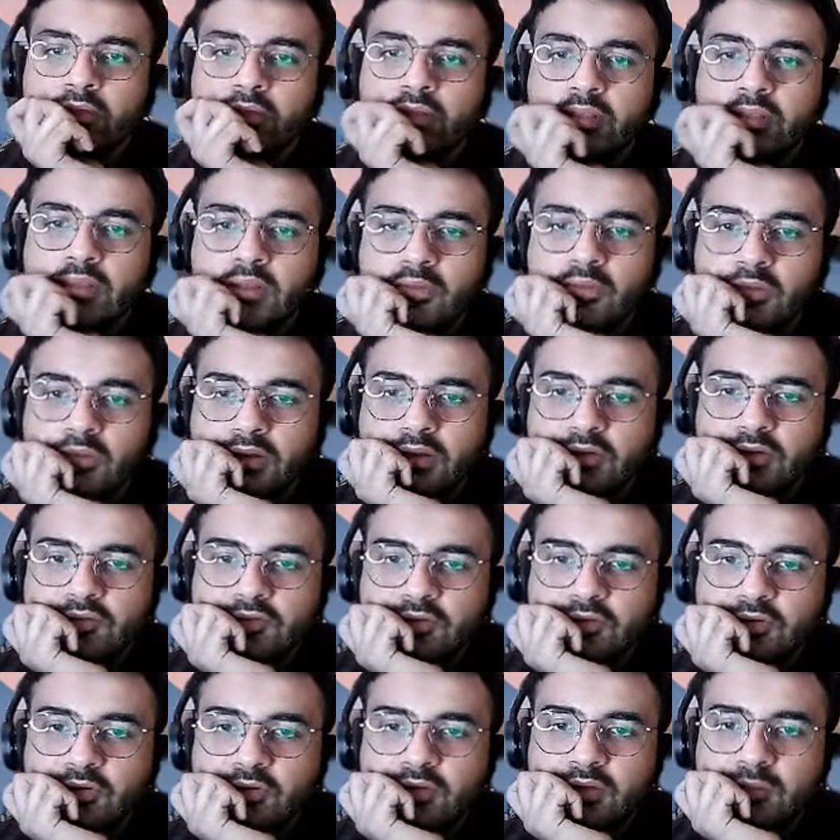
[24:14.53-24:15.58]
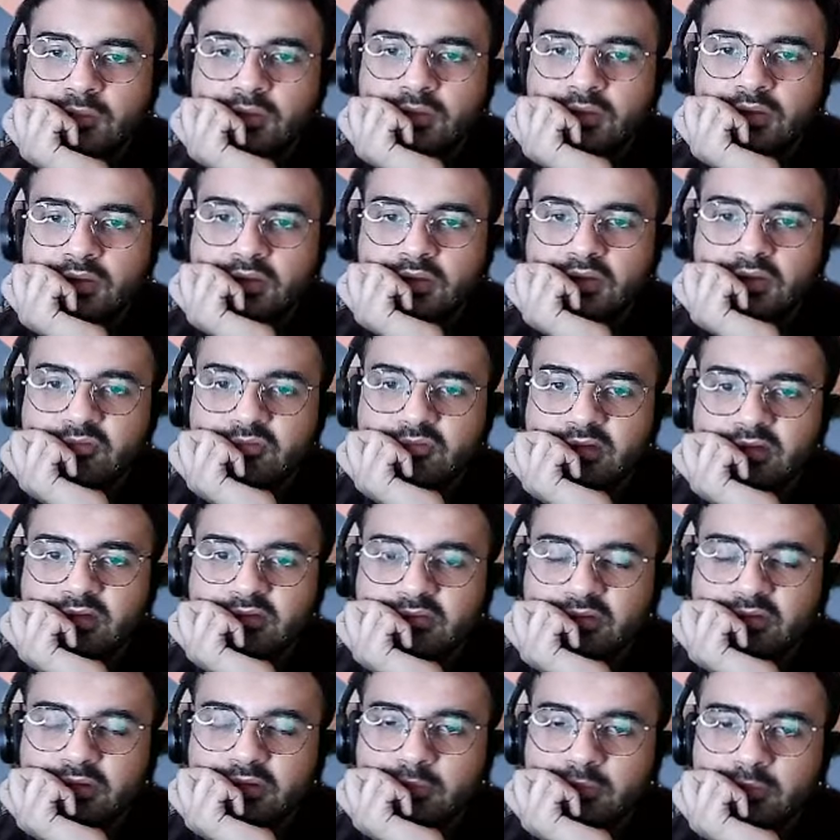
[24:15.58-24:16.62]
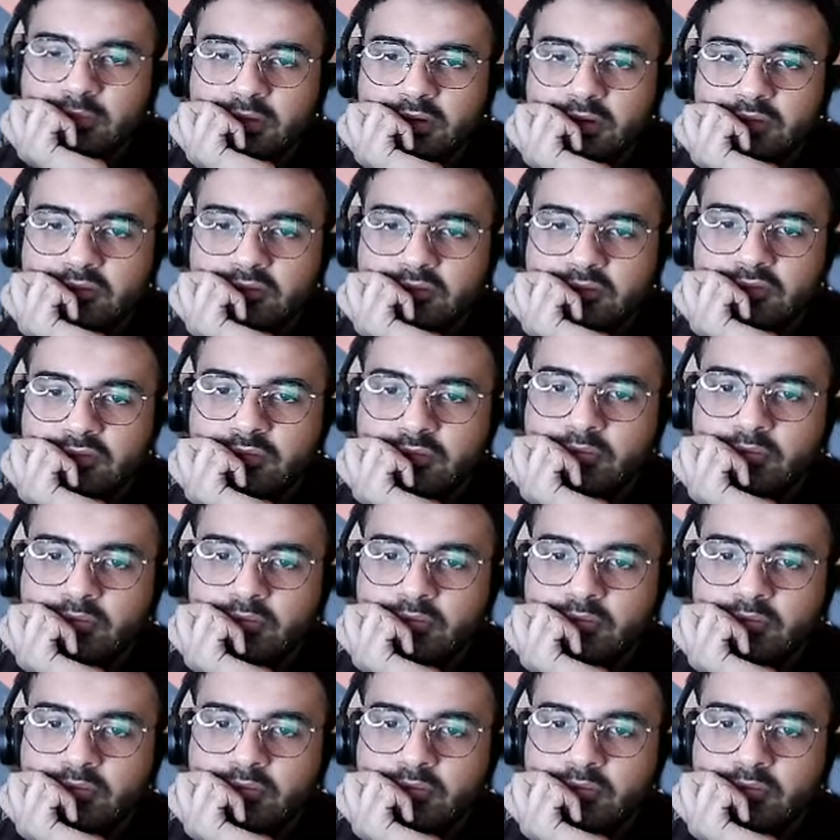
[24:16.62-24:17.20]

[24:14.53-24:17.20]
Now it's going to be c5, I believe.